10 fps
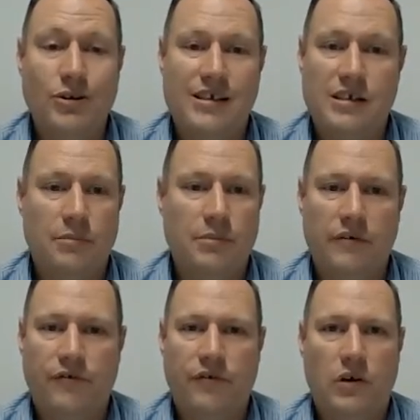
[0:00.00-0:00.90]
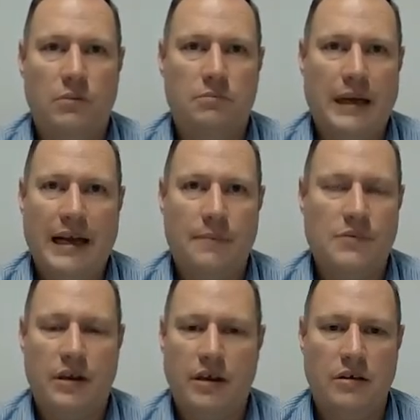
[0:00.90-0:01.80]
too dissimilar from
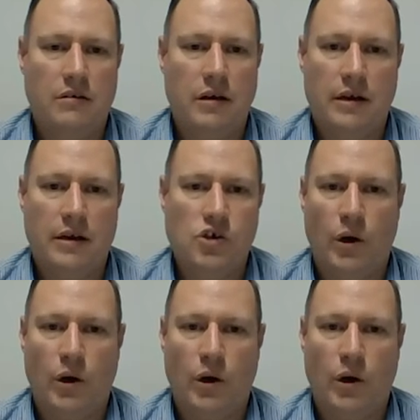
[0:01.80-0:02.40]
perhaps a